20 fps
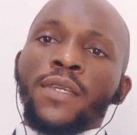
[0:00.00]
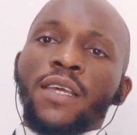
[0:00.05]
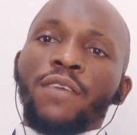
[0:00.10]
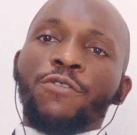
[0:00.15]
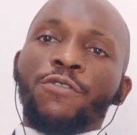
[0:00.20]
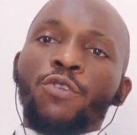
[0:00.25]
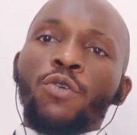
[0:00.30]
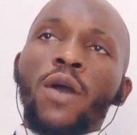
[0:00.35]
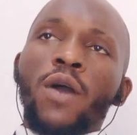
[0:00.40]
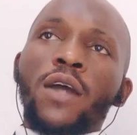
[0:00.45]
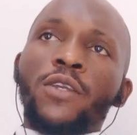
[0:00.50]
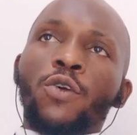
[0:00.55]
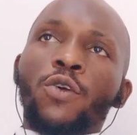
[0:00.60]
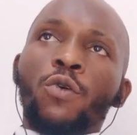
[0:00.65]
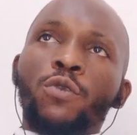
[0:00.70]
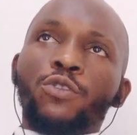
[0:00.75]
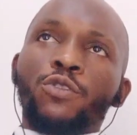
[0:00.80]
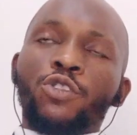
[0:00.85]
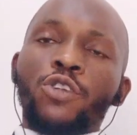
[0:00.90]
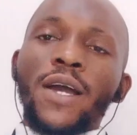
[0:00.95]
If you had
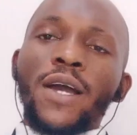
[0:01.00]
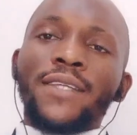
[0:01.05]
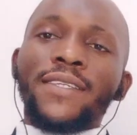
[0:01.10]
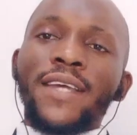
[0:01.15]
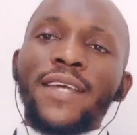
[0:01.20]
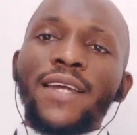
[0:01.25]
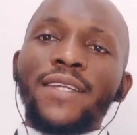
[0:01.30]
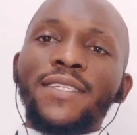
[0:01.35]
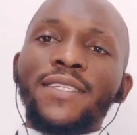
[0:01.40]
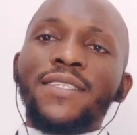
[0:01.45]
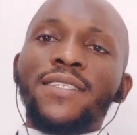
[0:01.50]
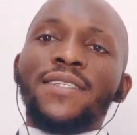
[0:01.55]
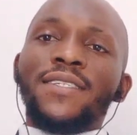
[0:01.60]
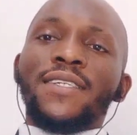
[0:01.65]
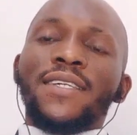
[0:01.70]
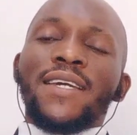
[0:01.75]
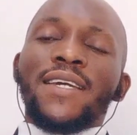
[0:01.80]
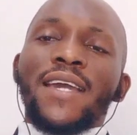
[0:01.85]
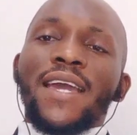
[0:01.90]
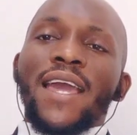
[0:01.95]
contracted
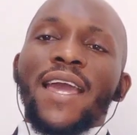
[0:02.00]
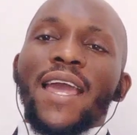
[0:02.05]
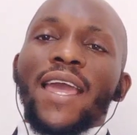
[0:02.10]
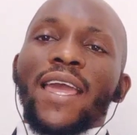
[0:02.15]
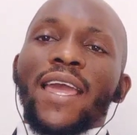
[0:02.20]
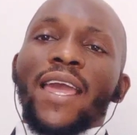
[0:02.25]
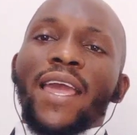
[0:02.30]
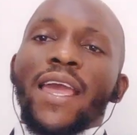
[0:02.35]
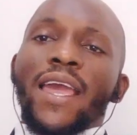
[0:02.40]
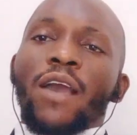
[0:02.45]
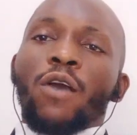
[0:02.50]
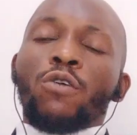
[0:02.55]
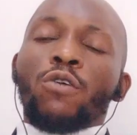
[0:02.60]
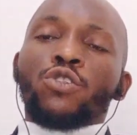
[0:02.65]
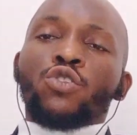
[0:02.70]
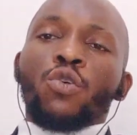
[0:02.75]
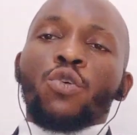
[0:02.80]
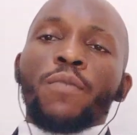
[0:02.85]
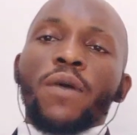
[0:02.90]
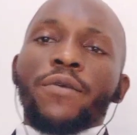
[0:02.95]
a
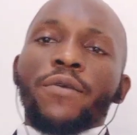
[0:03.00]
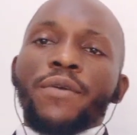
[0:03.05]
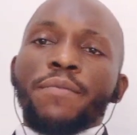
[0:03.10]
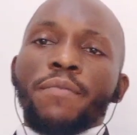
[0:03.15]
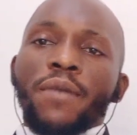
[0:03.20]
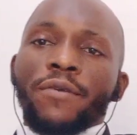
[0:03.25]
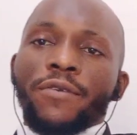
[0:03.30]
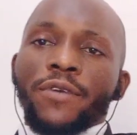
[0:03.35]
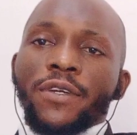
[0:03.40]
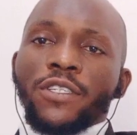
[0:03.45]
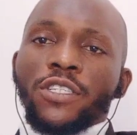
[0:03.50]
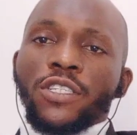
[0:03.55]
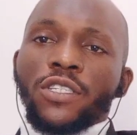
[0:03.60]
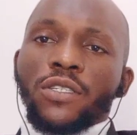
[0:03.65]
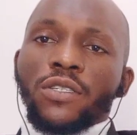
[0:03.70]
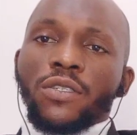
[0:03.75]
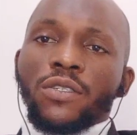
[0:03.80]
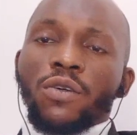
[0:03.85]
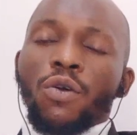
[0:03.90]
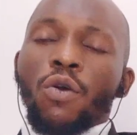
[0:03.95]
customary marriage
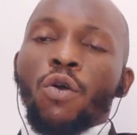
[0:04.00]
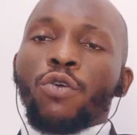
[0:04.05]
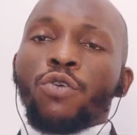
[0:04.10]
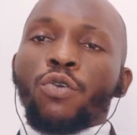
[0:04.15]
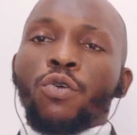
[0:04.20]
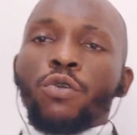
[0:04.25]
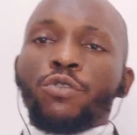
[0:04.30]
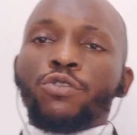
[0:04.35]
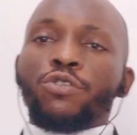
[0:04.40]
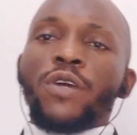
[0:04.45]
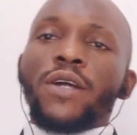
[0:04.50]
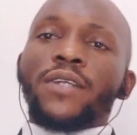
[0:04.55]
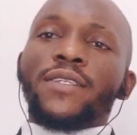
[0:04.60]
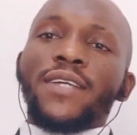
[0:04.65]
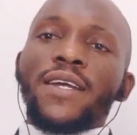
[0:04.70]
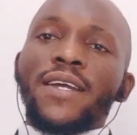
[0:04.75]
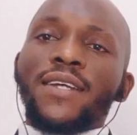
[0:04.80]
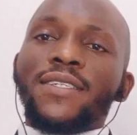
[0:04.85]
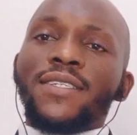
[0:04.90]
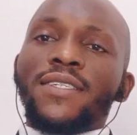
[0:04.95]
or you
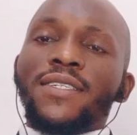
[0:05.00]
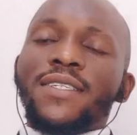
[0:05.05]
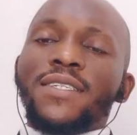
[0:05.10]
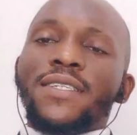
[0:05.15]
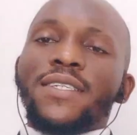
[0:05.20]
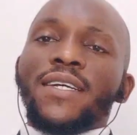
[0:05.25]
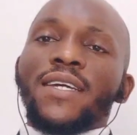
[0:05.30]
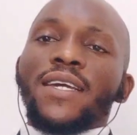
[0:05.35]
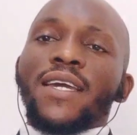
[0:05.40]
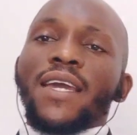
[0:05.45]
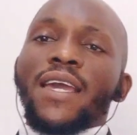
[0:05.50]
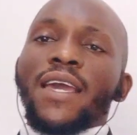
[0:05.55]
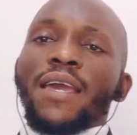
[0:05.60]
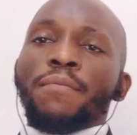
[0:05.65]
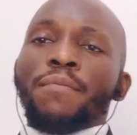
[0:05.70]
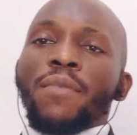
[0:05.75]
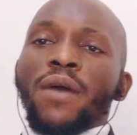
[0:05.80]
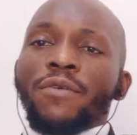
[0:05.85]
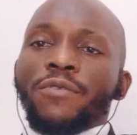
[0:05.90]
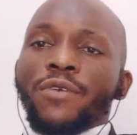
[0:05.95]
contracted a
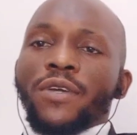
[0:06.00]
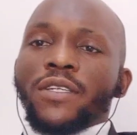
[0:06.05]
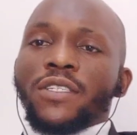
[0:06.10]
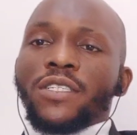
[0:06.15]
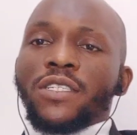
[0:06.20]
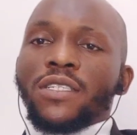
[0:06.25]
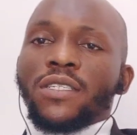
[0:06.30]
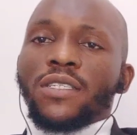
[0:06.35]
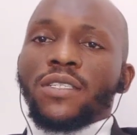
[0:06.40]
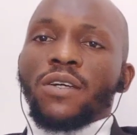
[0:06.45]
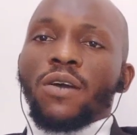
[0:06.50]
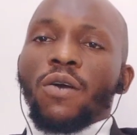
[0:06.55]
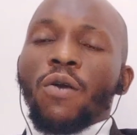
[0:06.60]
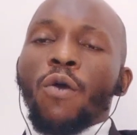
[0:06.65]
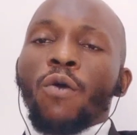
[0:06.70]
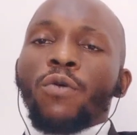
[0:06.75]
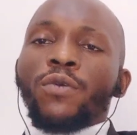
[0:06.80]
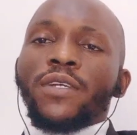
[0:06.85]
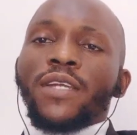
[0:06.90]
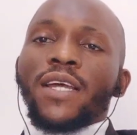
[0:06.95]
marriage
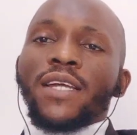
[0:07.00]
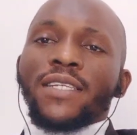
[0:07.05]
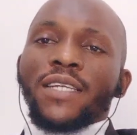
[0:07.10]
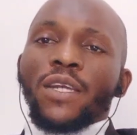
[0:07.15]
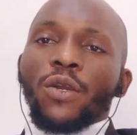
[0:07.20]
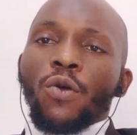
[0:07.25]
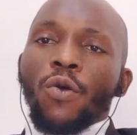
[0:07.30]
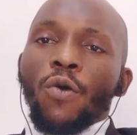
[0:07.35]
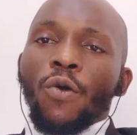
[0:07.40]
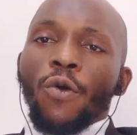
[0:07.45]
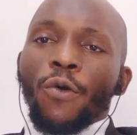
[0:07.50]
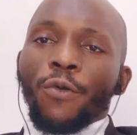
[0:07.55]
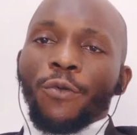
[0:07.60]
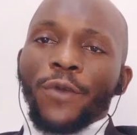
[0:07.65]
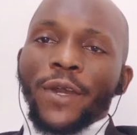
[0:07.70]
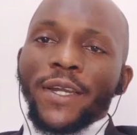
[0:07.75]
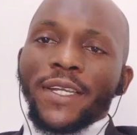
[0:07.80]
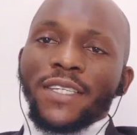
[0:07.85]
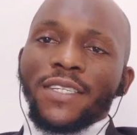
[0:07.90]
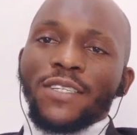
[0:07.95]
under the law
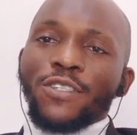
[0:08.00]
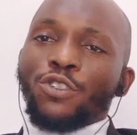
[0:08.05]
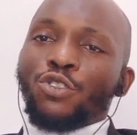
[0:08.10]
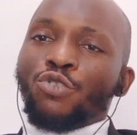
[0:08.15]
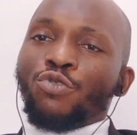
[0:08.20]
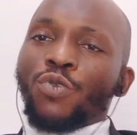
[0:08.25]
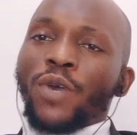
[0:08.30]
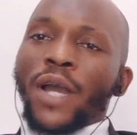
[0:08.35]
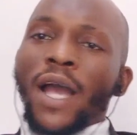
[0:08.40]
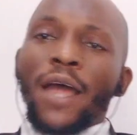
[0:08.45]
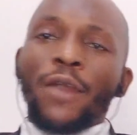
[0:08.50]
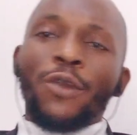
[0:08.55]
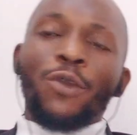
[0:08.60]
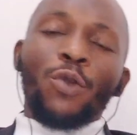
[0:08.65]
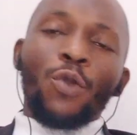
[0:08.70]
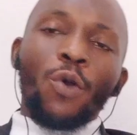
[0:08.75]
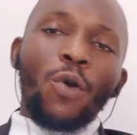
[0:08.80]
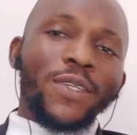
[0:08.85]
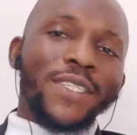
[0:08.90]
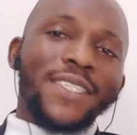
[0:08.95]
already, you
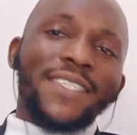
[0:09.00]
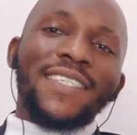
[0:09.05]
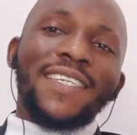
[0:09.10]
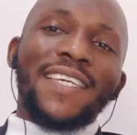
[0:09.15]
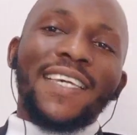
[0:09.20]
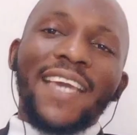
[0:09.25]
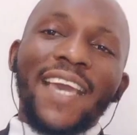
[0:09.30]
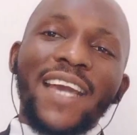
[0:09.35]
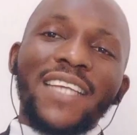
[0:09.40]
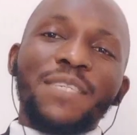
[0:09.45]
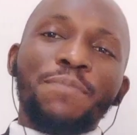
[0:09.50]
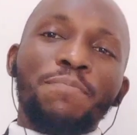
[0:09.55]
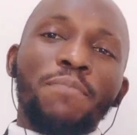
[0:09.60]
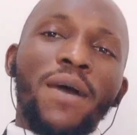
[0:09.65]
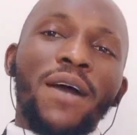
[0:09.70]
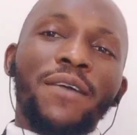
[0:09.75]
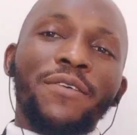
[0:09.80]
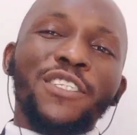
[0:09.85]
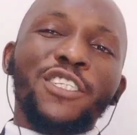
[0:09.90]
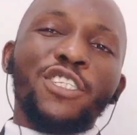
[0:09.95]
cannot get
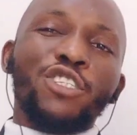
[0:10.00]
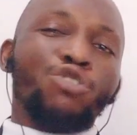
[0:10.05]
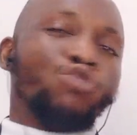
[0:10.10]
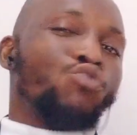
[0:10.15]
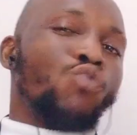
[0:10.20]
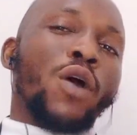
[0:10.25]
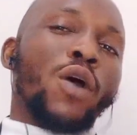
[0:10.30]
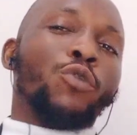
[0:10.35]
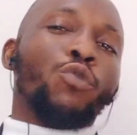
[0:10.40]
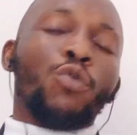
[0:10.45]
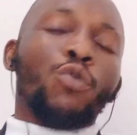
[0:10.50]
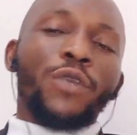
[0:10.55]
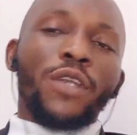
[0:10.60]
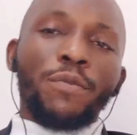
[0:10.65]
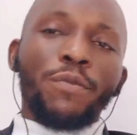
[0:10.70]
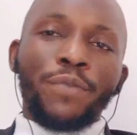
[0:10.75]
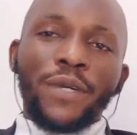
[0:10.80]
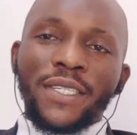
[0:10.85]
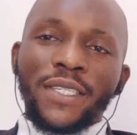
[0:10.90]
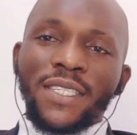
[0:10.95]
married to
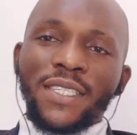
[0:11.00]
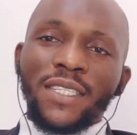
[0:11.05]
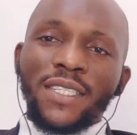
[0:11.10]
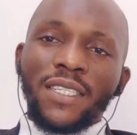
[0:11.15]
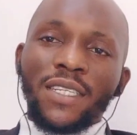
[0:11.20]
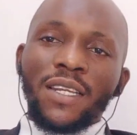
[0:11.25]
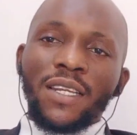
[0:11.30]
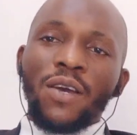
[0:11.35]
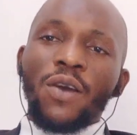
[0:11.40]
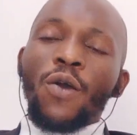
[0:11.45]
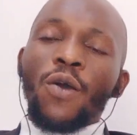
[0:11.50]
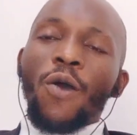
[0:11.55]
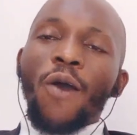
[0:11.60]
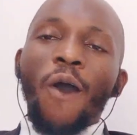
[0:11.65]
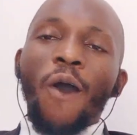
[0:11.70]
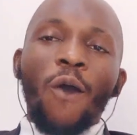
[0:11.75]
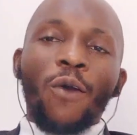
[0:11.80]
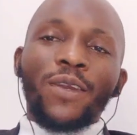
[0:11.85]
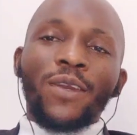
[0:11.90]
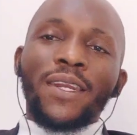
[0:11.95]
another person
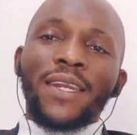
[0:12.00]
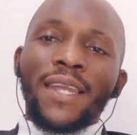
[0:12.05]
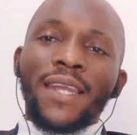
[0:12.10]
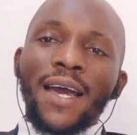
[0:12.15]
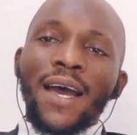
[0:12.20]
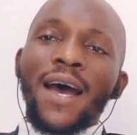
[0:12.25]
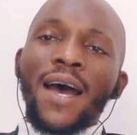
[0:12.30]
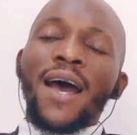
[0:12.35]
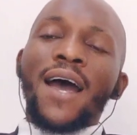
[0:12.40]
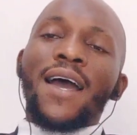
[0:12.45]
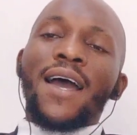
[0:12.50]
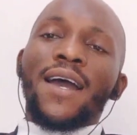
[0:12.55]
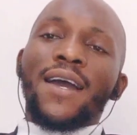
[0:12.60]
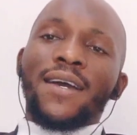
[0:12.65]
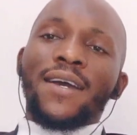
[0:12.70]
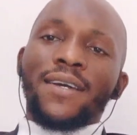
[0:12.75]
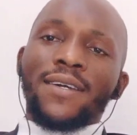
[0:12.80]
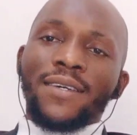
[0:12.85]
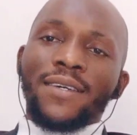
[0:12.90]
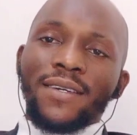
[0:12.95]
under
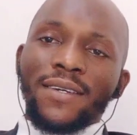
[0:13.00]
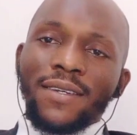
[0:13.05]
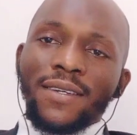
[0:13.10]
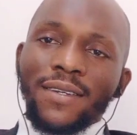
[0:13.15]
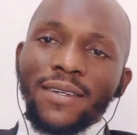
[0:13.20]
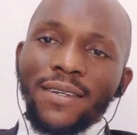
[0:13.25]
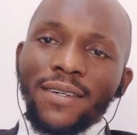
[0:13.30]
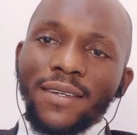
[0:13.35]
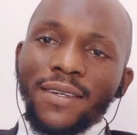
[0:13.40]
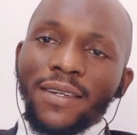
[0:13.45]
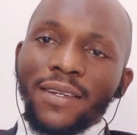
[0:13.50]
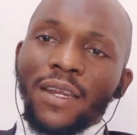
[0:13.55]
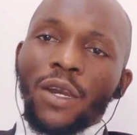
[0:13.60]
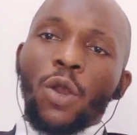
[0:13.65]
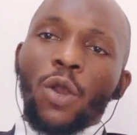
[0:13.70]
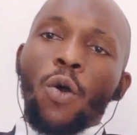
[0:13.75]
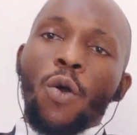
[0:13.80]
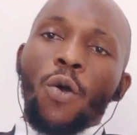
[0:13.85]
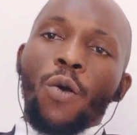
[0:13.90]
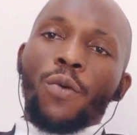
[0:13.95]
the
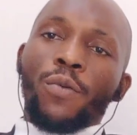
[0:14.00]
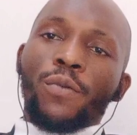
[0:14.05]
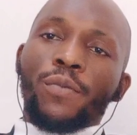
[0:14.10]
law.